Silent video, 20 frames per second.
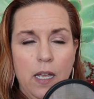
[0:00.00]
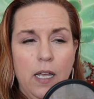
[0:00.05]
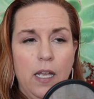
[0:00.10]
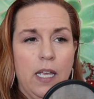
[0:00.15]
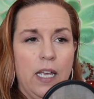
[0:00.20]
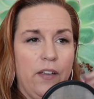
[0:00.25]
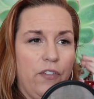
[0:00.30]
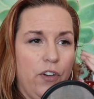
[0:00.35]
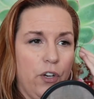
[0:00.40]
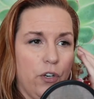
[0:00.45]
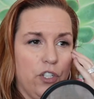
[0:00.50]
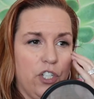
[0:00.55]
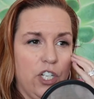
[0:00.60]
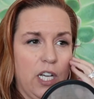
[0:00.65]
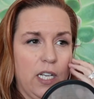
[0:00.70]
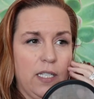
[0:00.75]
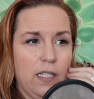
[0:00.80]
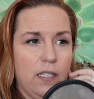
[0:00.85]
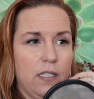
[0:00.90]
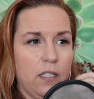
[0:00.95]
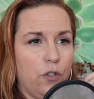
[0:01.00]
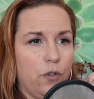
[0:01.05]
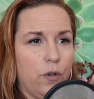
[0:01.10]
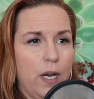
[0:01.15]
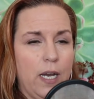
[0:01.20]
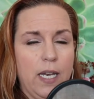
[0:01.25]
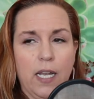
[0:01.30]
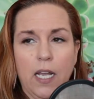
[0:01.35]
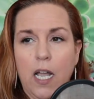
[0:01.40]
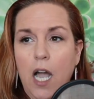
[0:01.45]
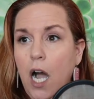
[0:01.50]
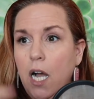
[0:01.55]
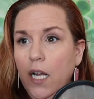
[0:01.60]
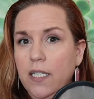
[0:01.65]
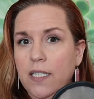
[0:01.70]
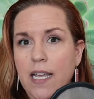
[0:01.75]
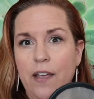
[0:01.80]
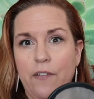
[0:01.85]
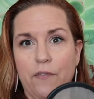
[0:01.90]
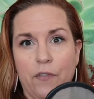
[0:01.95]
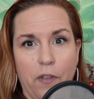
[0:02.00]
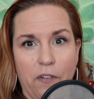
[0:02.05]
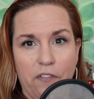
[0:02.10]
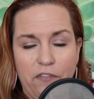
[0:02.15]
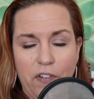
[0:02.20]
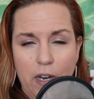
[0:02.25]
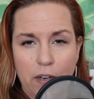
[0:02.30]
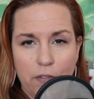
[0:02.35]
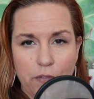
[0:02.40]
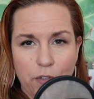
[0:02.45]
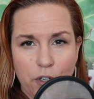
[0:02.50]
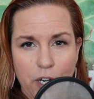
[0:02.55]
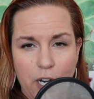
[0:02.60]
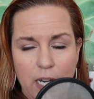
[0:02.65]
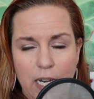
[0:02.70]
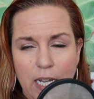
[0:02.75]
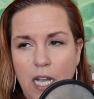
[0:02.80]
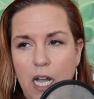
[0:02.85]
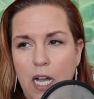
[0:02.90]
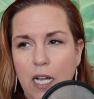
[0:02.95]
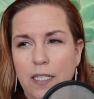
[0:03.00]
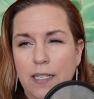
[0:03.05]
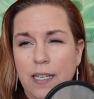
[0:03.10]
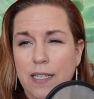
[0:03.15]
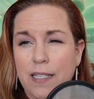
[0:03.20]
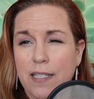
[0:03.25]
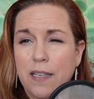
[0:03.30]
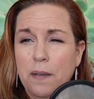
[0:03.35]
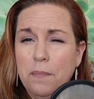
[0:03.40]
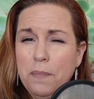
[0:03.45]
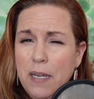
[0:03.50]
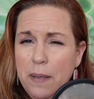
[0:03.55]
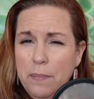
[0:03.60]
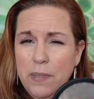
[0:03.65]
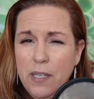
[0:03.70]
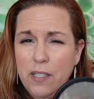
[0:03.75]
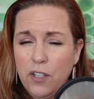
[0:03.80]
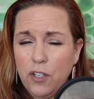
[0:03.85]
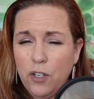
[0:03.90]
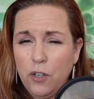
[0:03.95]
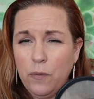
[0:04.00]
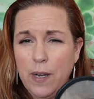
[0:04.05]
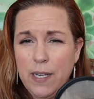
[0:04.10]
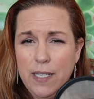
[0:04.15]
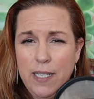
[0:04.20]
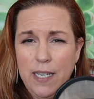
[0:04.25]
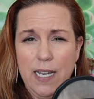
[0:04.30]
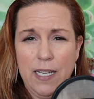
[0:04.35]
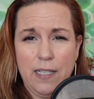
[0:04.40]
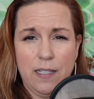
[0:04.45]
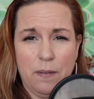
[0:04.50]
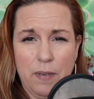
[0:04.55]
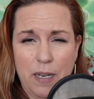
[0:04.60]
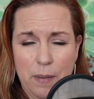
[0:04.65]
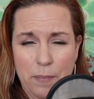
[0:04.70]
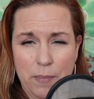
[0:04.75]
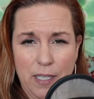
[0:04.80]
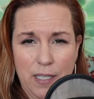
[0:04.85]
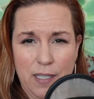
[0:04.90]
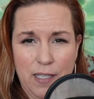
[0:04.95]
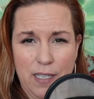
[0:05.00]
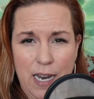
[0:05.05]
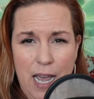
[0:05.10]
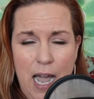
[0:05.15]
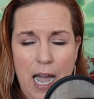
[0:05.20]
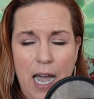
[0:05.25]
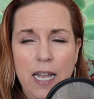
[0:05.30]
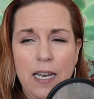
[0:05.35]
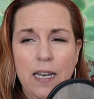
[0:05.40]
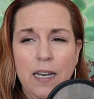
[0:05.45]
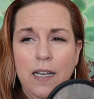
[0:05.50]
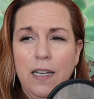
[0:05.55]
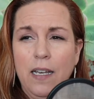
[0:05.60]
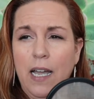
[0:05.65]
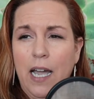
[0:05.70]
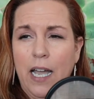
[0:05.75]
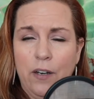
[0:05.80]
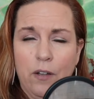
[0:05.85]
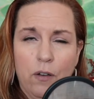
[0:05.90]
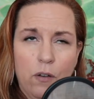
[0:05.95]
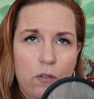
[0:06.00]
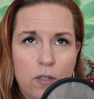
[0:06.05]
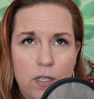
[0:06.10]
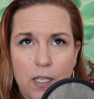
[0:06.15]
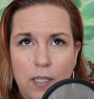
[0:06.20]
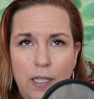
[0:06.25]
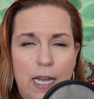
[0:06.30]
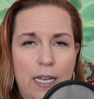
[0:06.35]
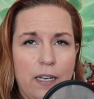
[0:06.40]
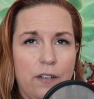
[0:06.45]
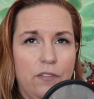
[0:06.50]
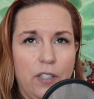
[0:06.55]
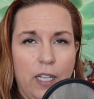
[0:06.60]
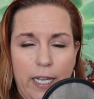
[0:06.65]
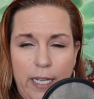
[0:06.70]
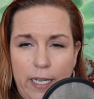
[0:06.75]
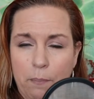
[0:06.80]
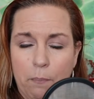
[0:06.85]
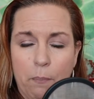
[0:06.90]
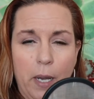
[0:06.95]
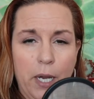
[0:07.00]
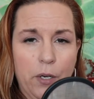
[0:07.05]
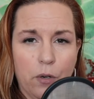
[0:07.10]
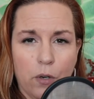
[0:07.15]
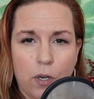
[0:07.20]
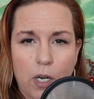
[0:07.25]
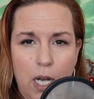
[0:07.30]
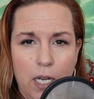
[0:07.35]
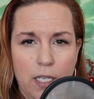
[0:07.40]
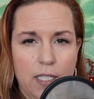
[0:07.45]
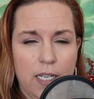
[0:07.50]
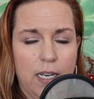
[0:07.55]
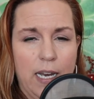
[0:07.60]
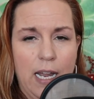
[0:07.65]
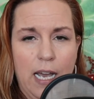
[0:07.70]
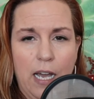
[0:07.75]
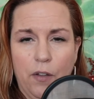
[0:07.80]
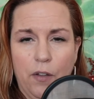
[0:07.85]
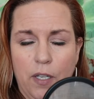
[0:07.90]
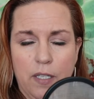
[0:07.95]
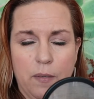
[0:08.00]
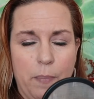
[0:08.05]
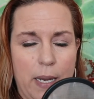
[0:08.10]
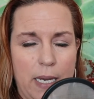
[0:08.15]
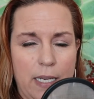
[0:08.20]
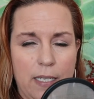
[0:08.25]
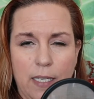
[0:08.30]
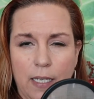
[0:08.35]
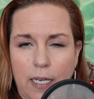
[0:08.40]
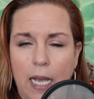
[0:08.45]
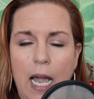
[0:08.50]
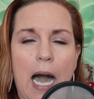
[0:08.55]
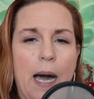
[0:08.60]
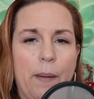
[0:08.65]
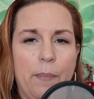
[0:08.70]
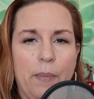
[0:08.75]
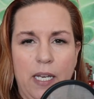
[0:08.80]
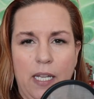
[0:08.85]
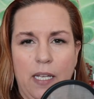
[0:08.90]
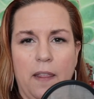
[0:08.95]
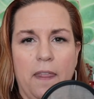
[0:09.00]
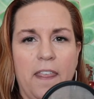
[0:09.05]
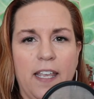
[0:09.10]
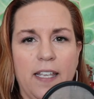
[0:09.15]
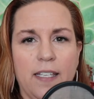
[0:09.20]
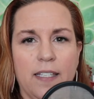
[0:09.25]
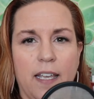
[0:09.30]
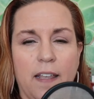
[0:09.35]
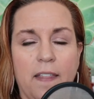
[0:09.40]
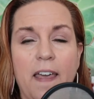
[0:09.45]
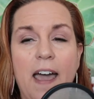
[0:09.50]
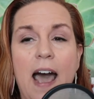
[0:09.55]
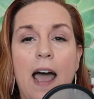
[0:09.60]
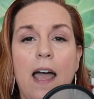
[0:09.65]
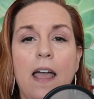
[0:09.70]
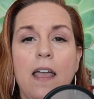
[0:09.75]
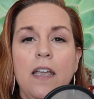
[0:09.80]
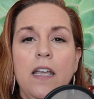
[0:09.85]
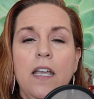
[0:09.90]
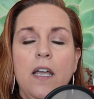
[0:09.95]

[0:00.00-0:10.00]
If you're just creating content for the fun of creating content, sometimes it's going to resonate, sometimes it's not. I know there's a lot of like micro content now based in comedy and things like that.